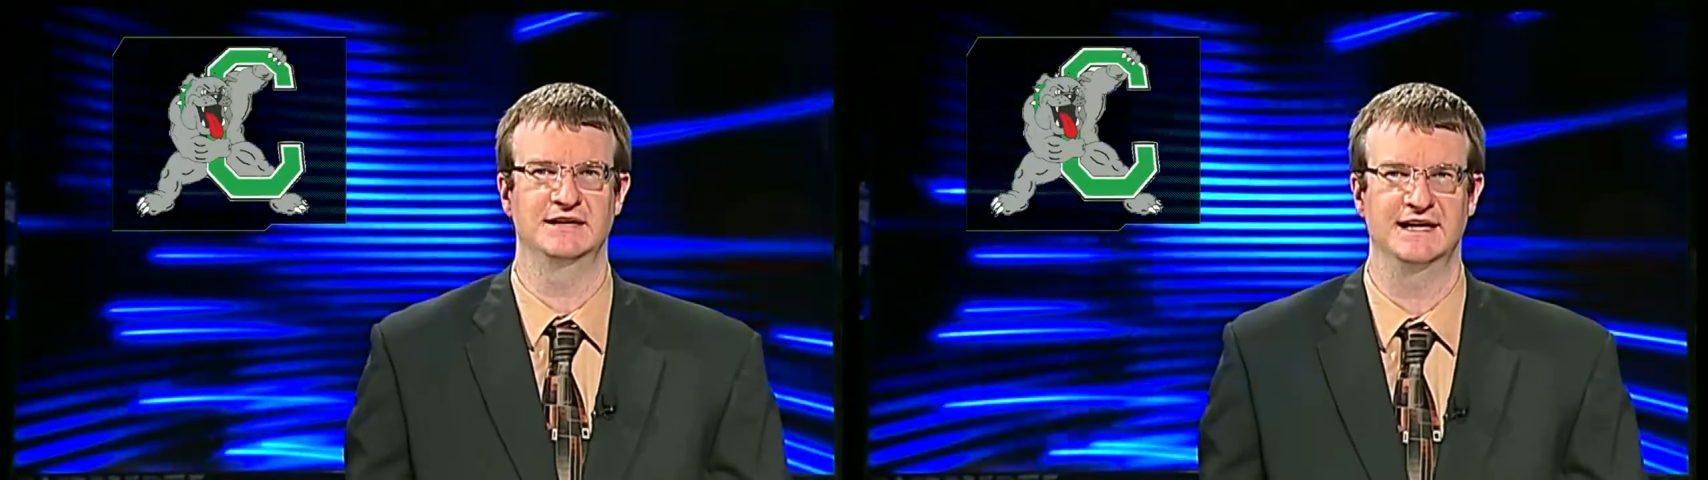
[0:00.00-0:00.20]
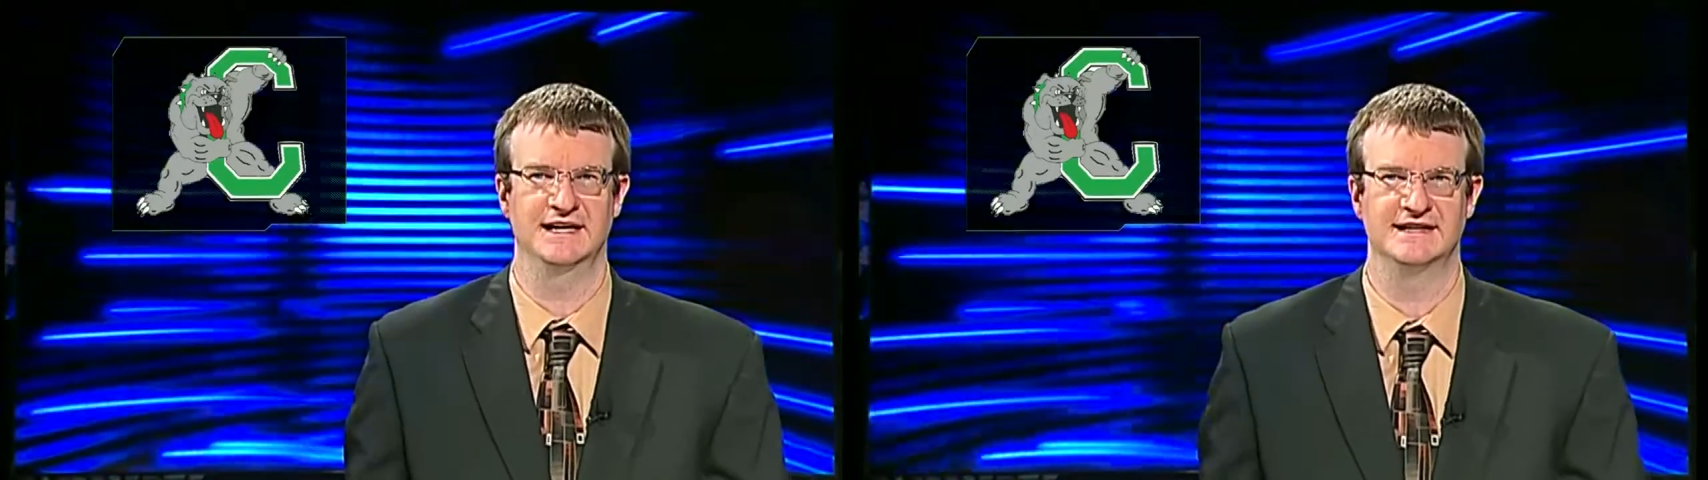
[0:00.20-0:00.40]

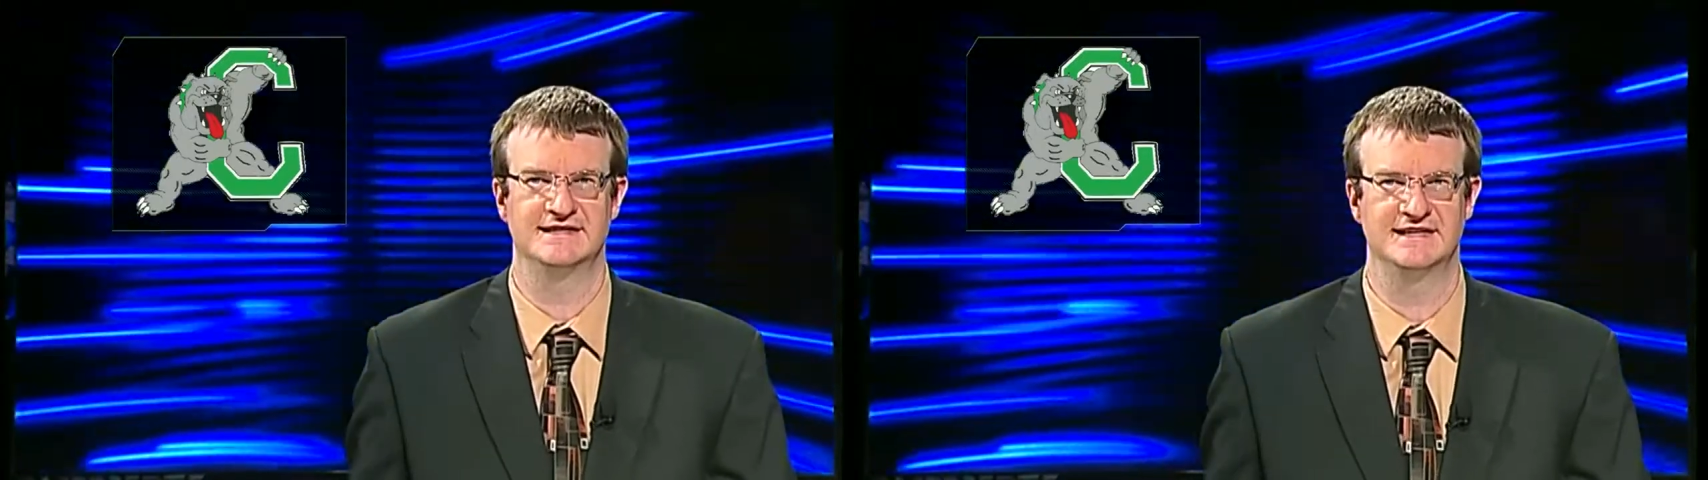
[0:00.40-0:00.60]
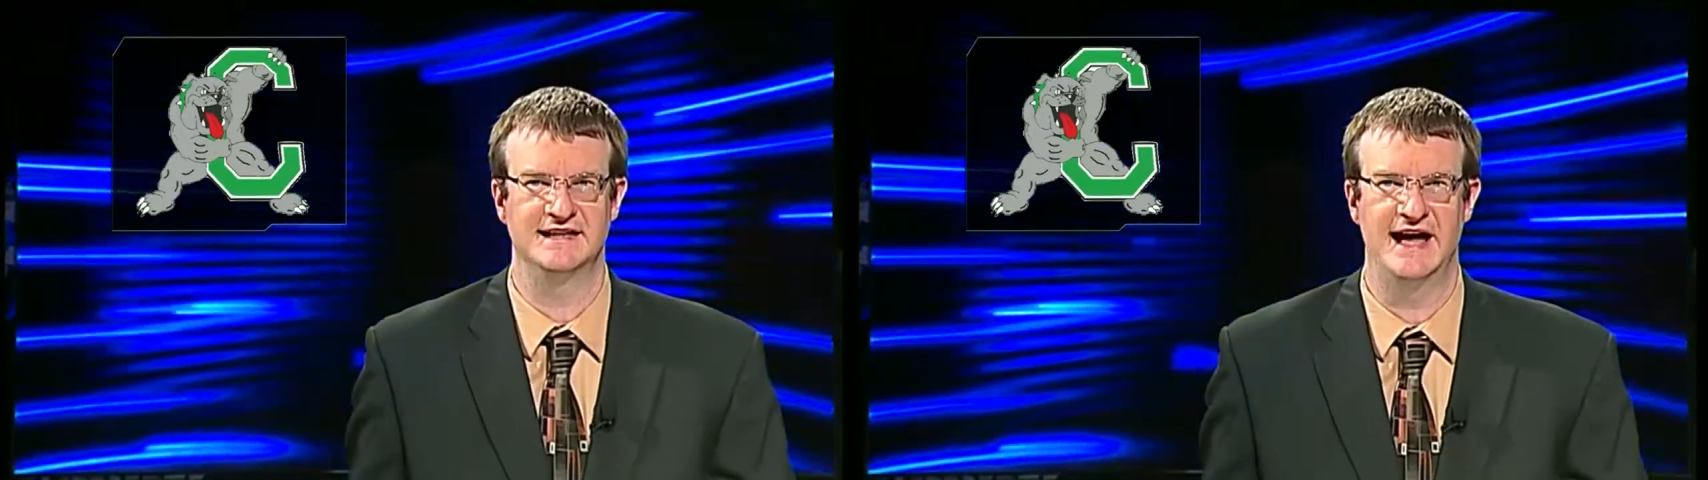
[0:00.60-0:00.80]
beginning
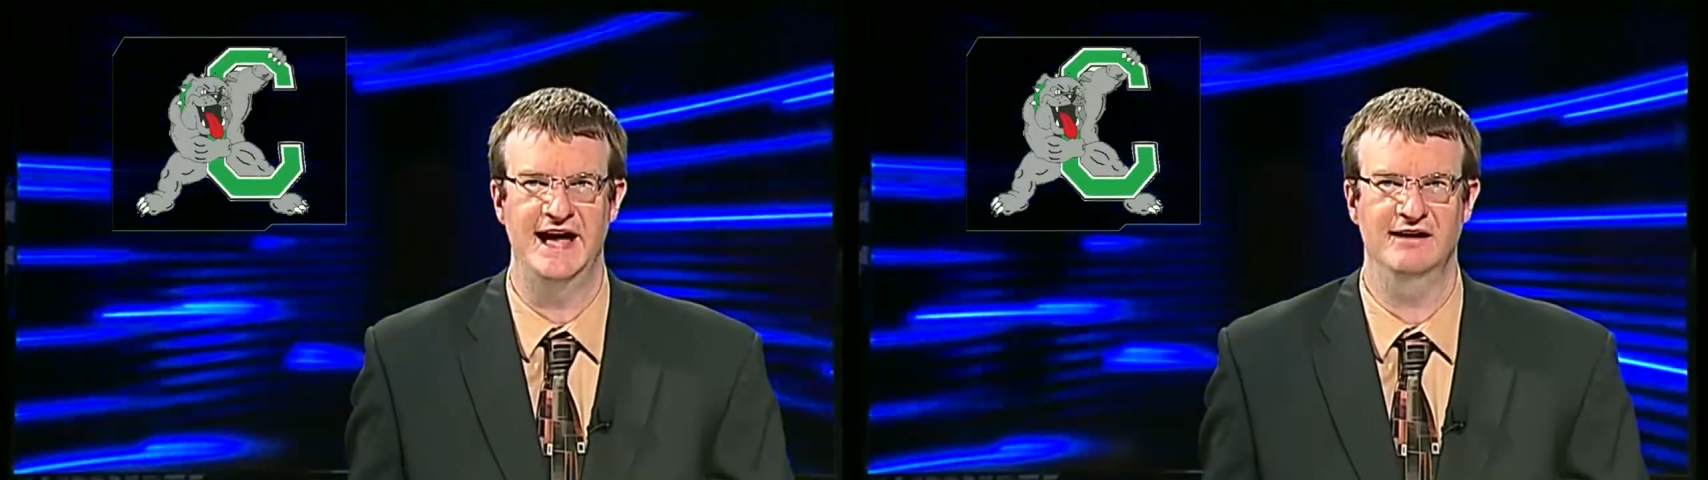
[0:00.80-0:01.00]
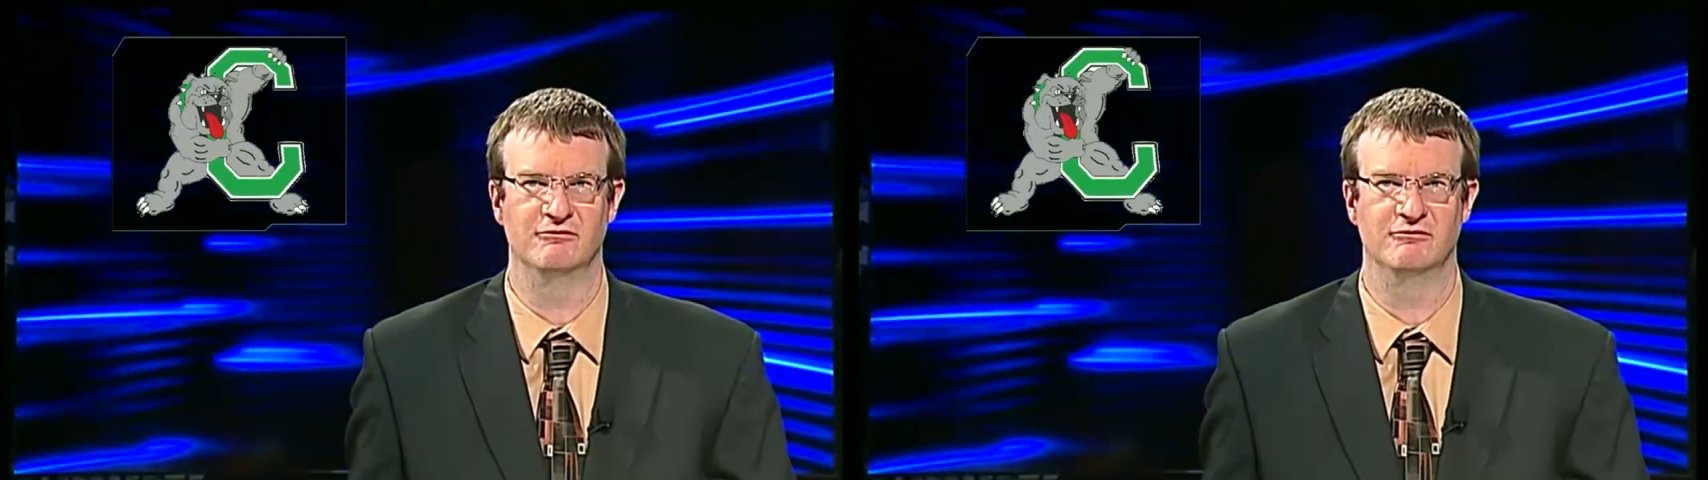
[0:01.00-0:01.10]
today,